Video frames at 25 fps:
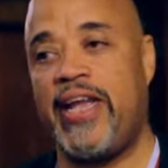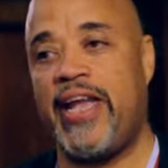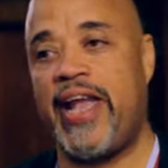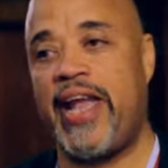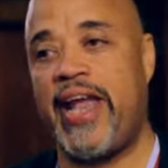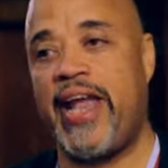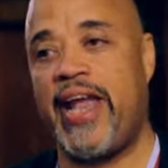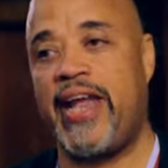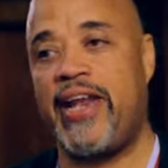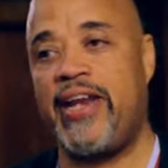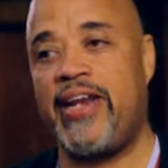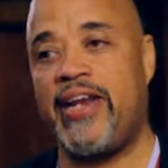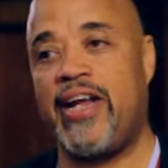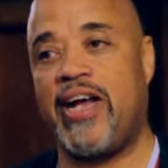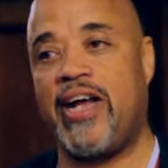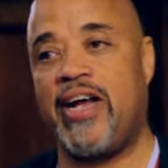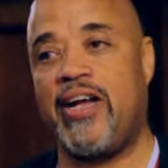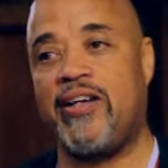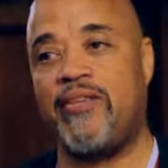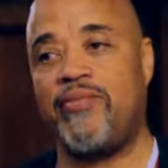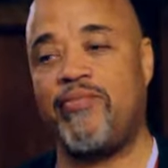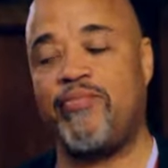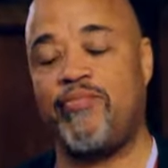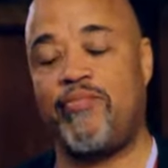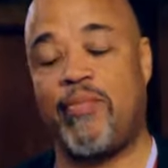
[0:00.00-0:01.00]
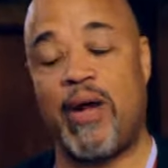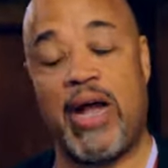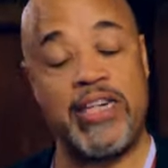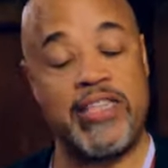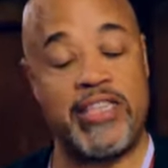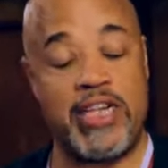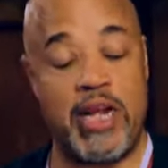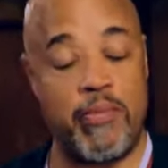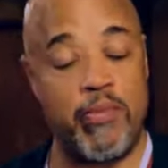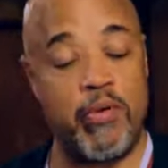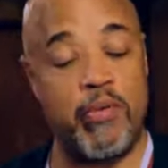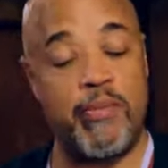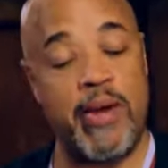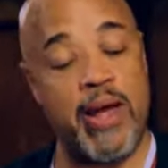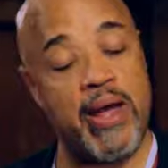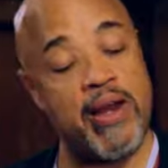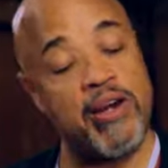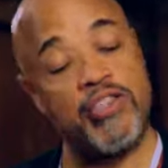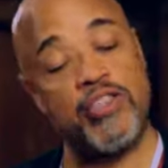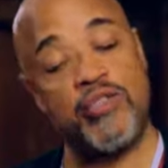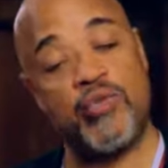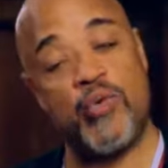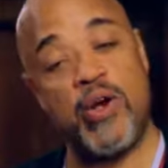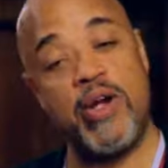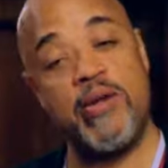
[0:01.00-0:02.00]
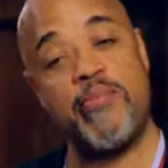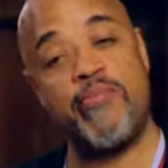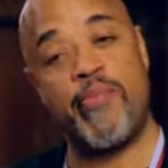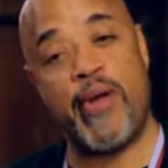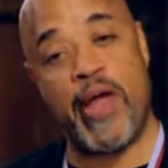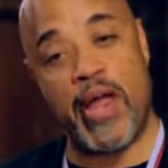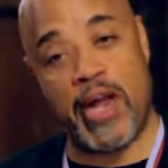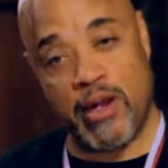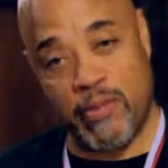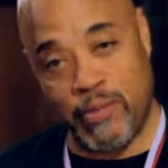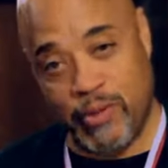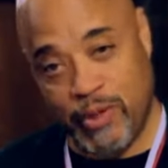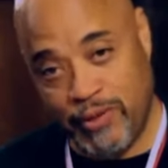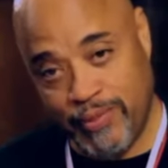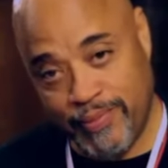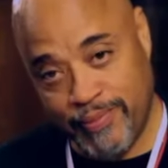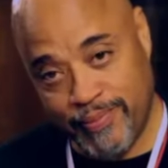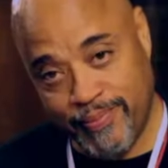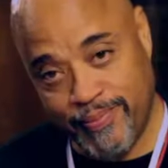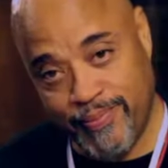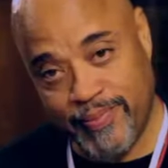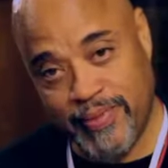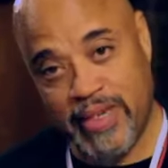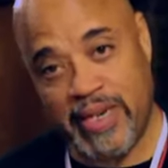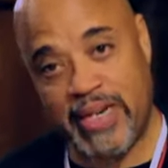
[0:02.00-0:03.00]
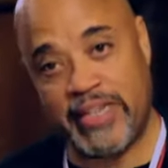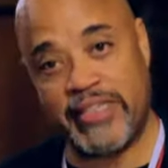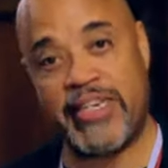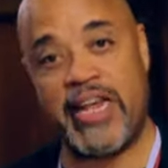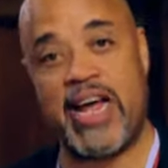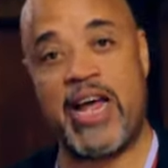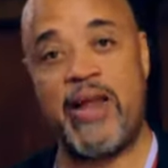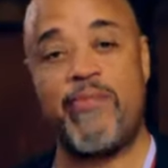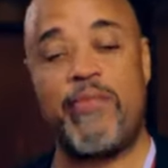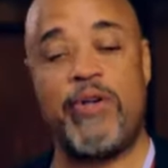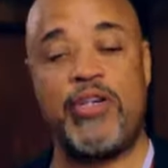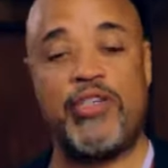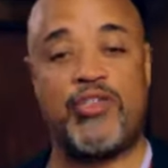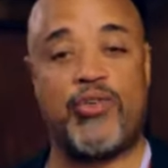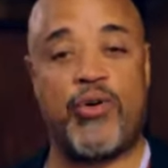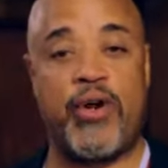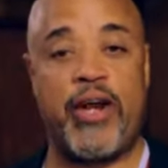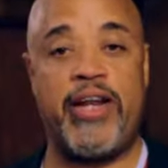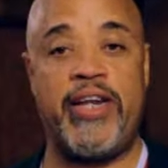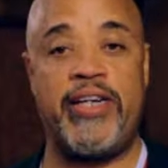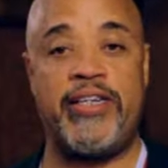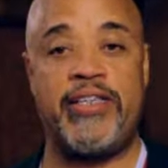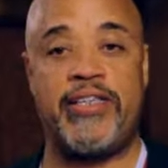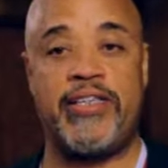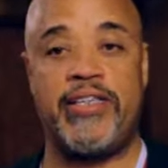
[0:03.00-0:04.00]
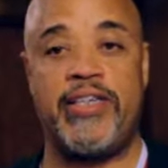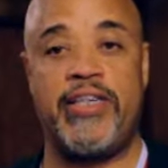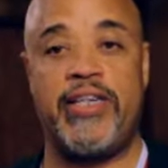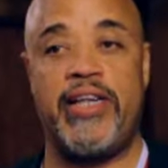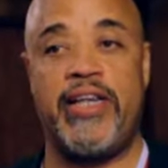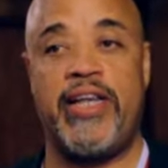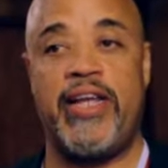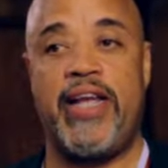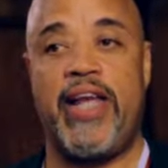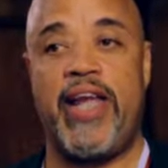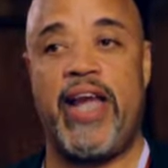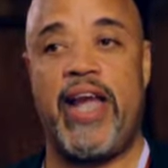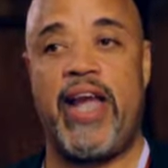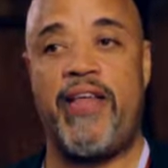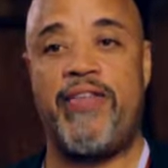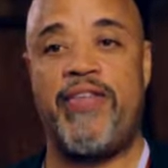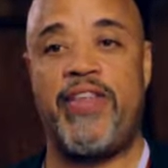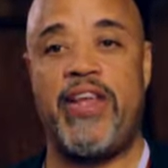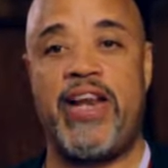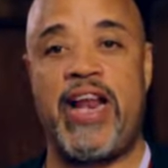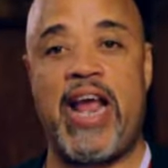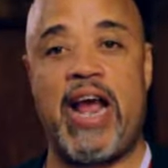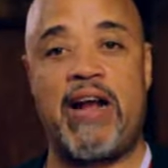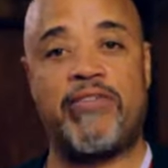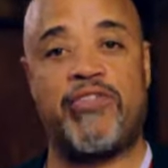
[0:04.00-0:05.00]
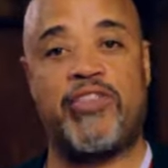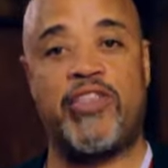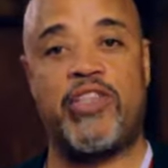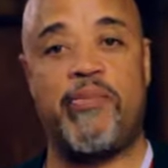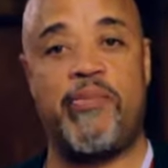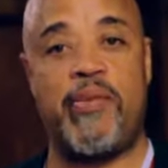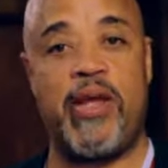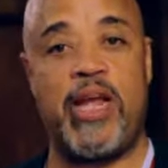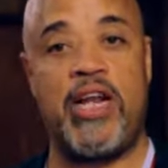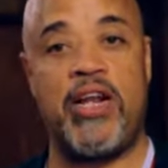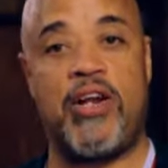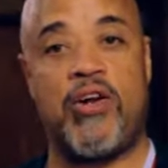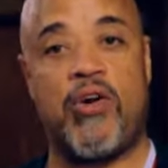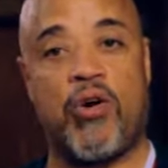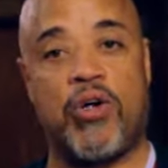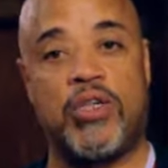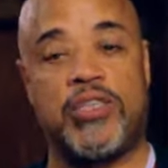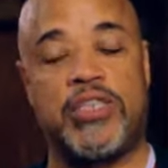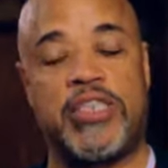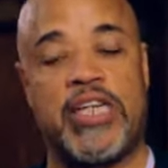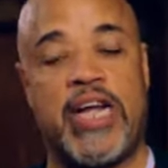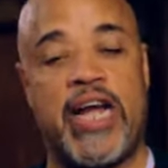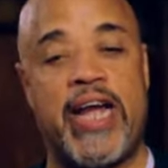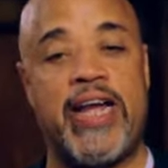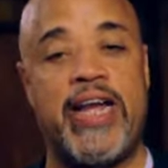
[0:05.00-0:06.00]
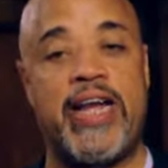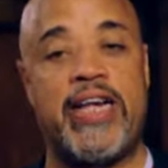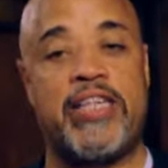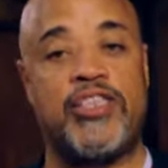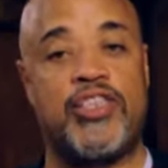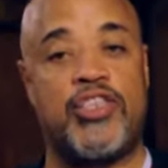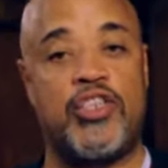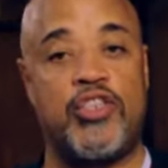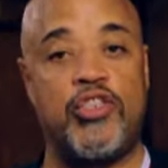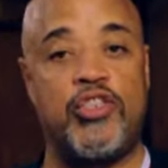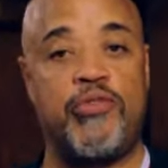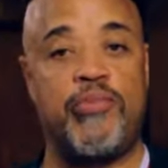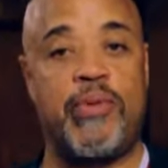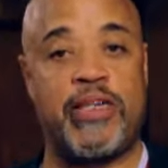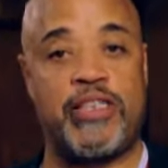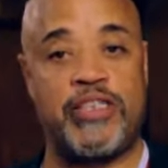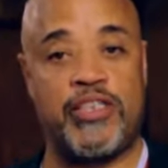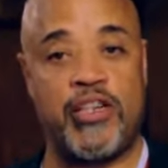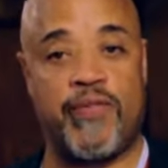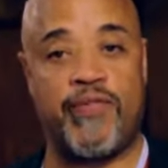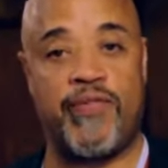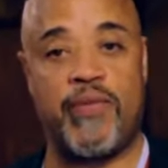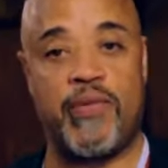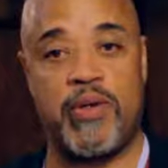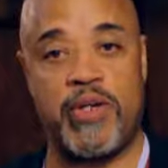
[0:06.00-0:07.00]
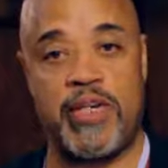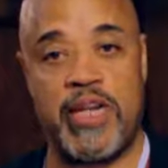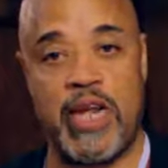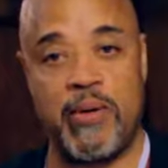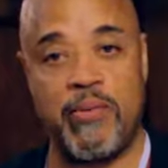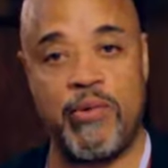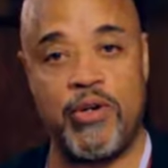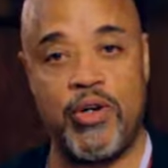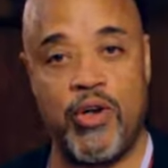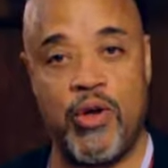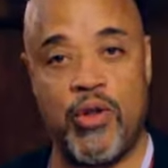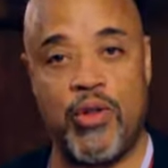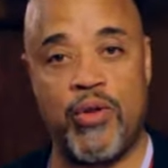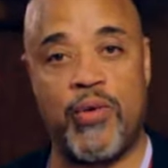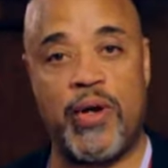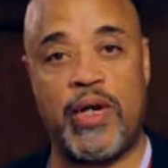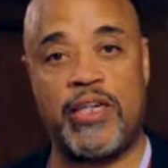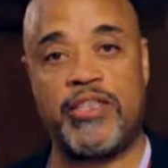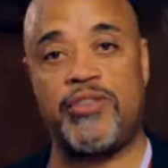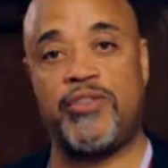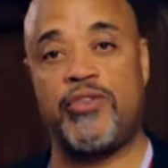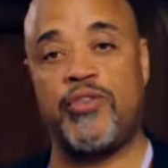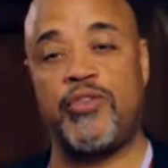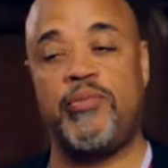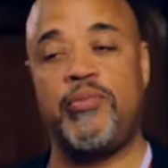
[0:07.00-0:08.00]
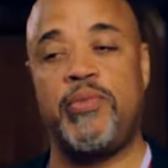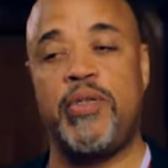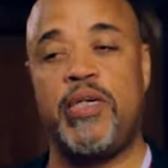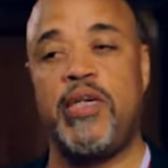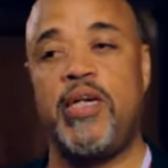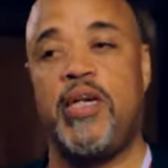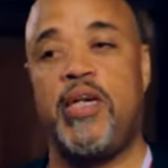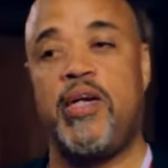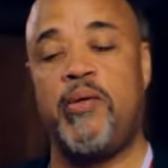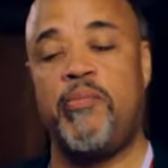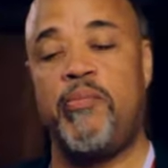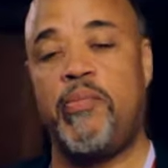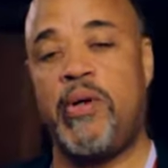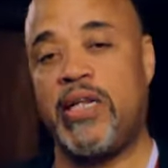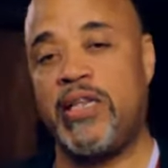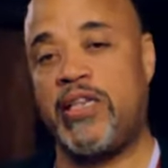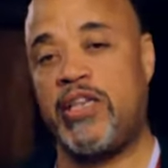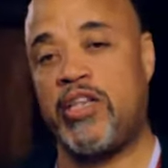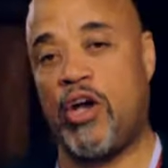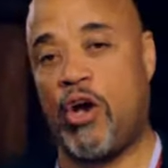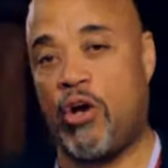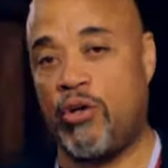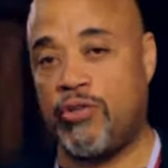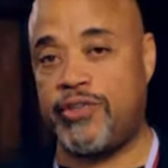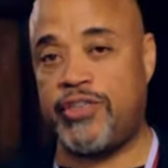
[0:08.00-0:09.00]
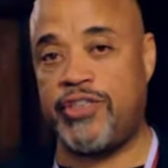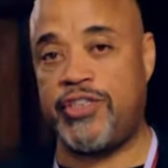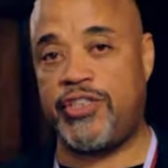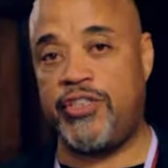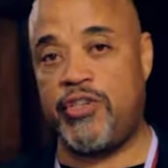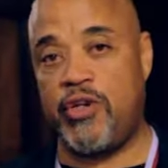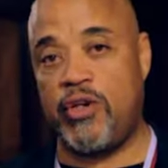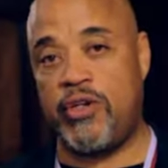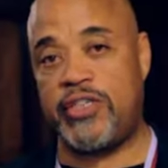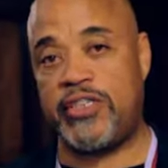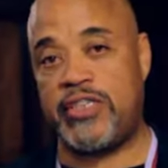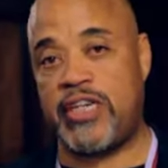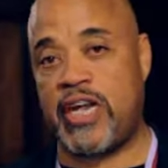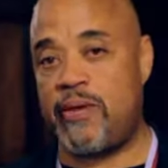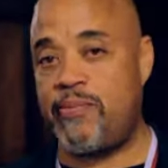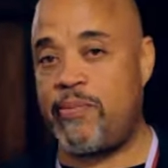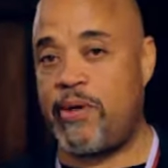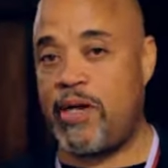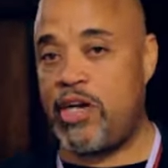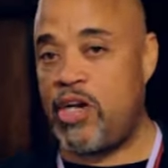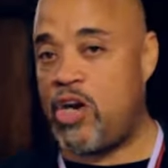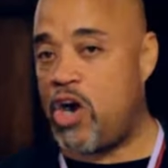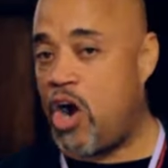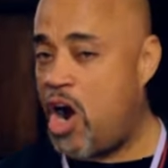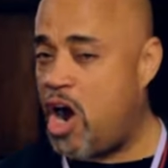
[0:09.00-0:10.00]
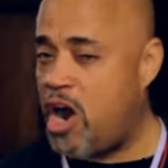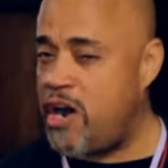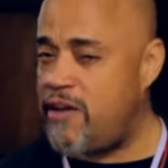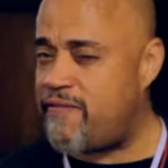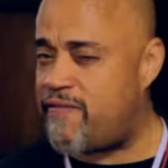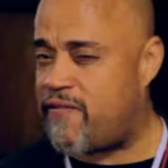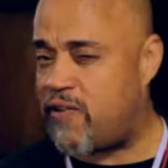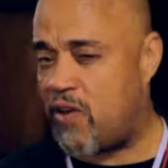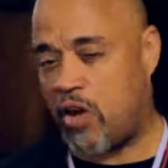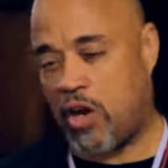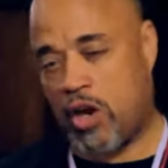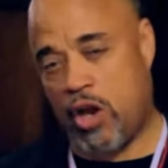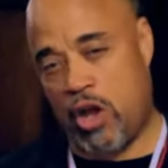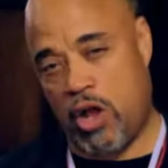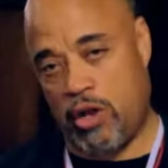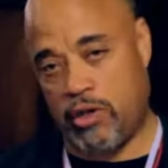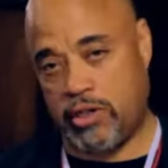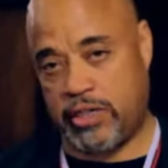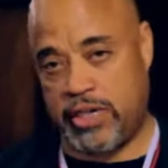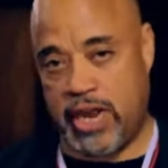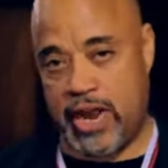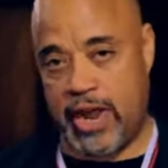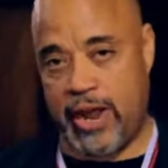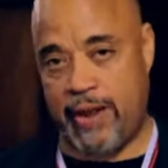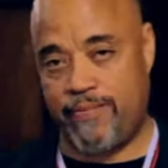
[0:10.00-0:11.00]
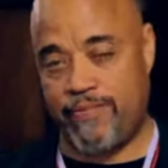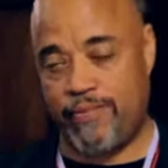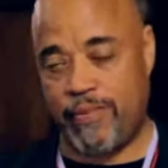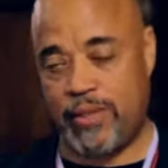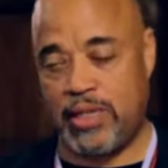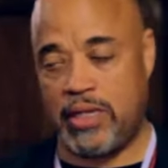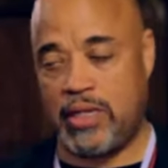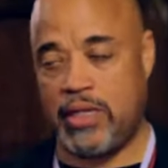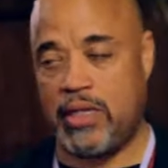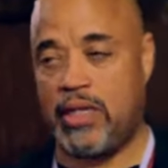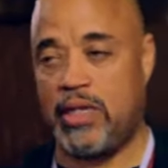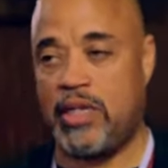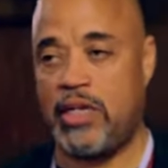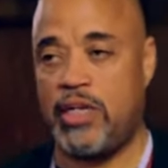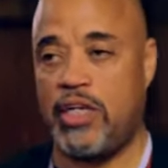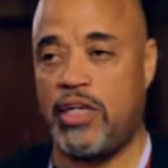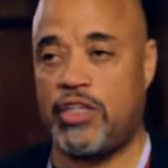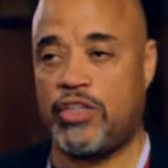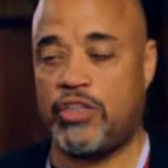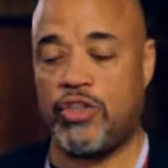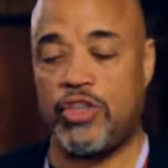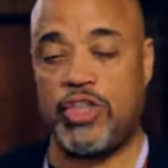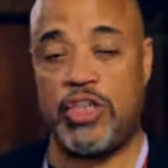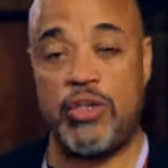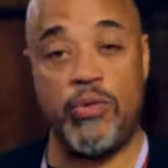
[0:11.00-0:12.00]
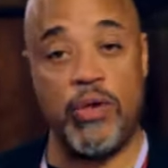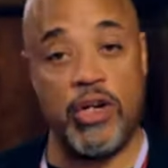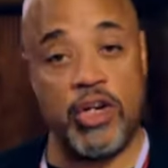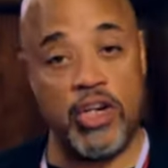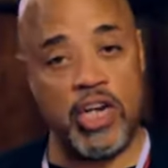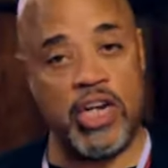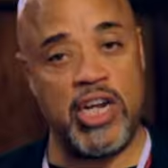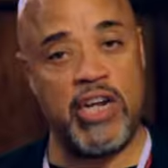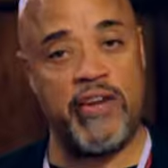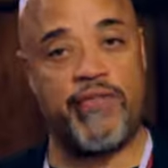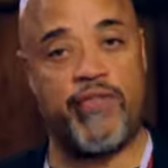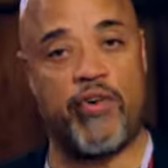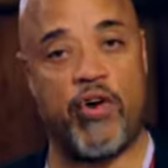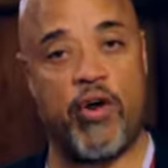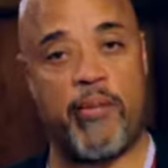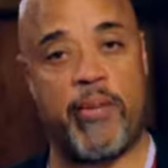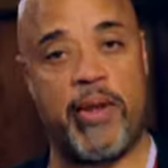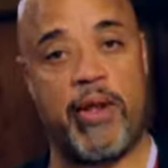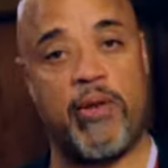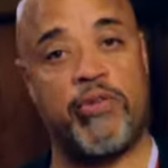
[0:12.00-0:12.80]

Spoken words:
And my table manners were impeccable, as I had been trained. And then after the main course, I excused myself from the table to go to the restroom. But the hostess noticed I'd been gone for a long time. So she went looking for me.